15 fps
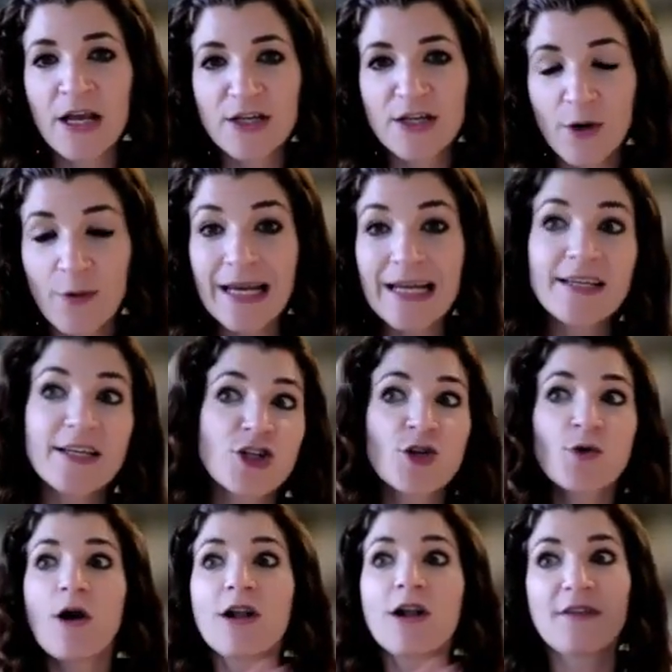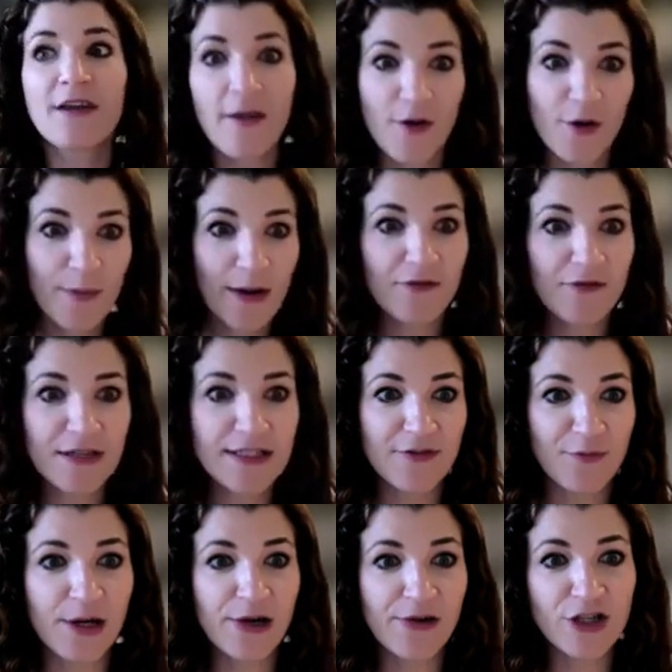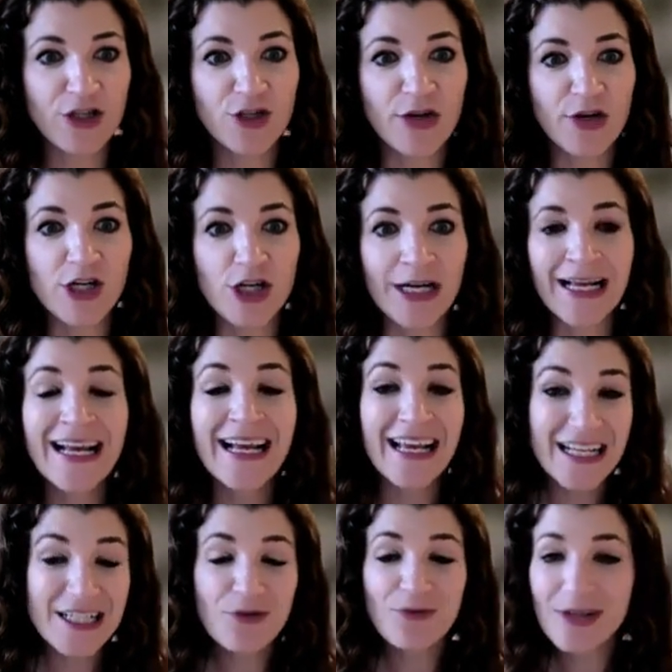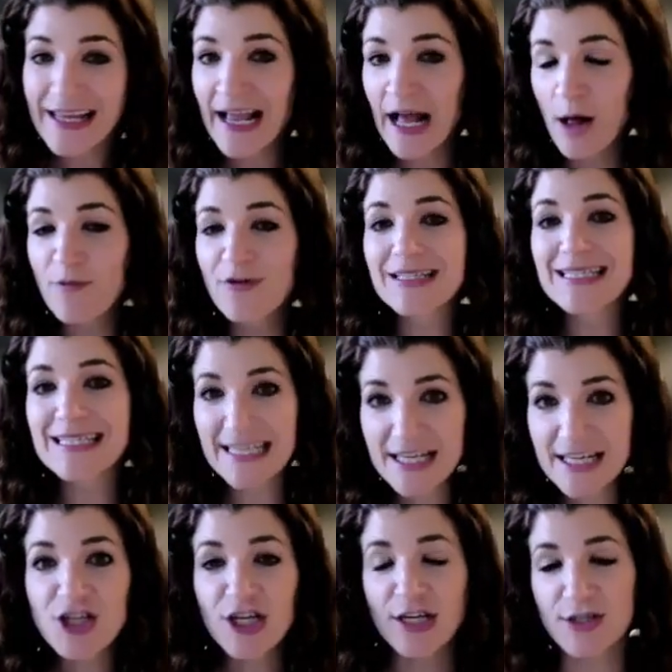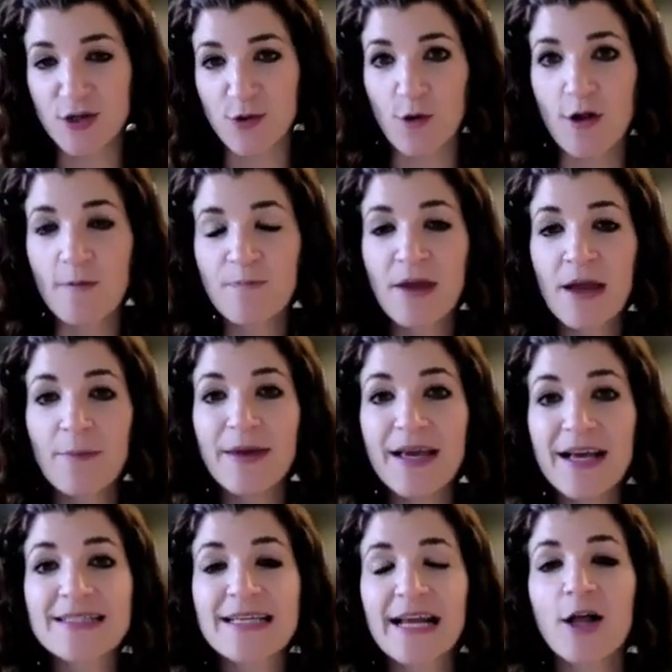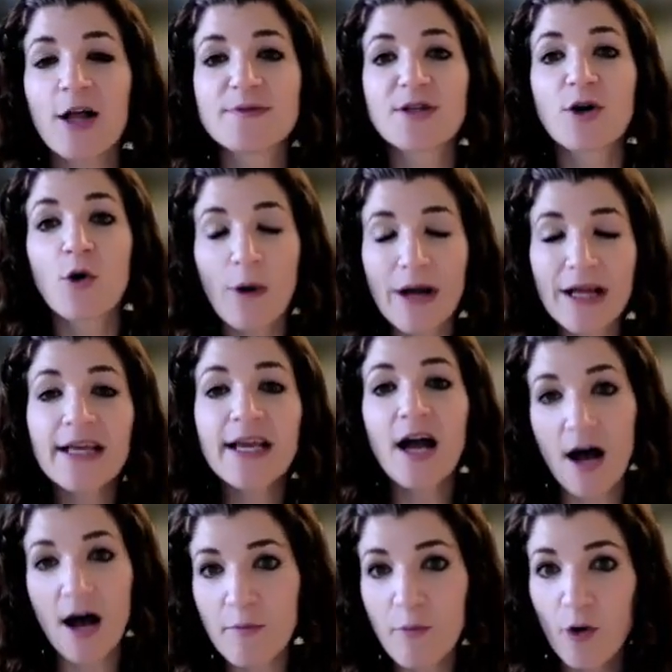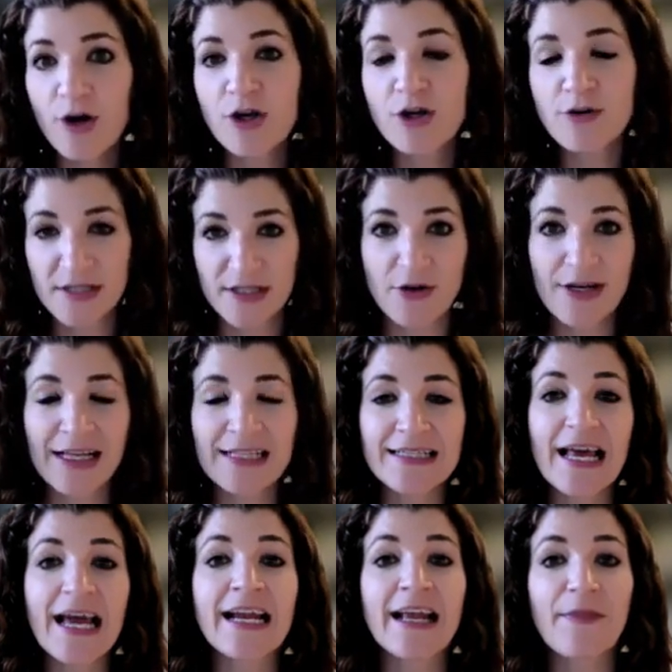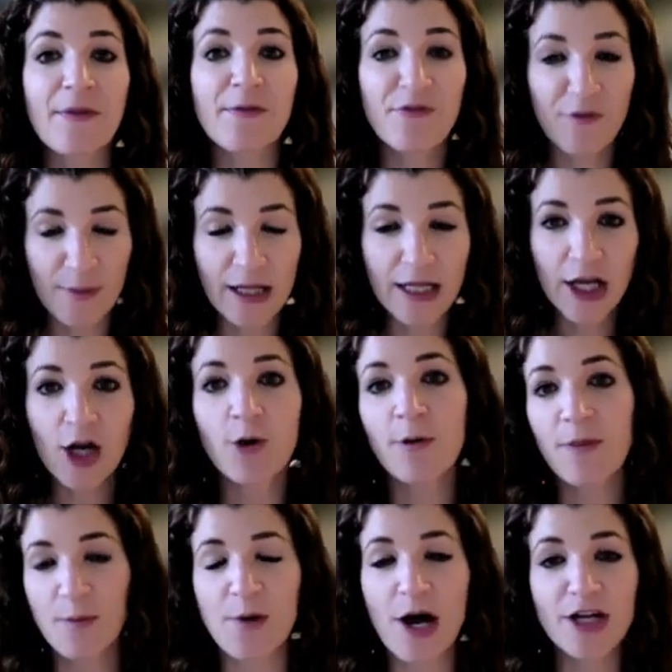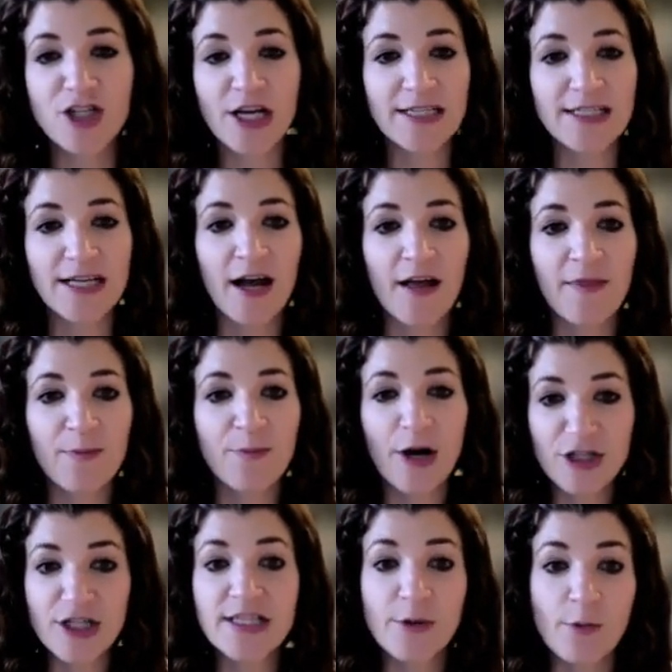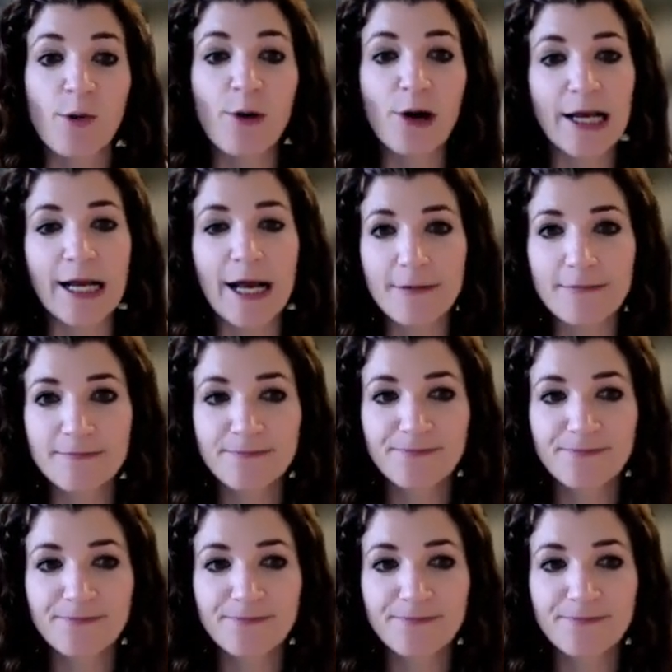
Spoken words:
So in addition to all of the other benefits of pre-registration, it's a really helpful teaching tool because it helps quickly onboard new students and get them familiar with the projects that we're working on.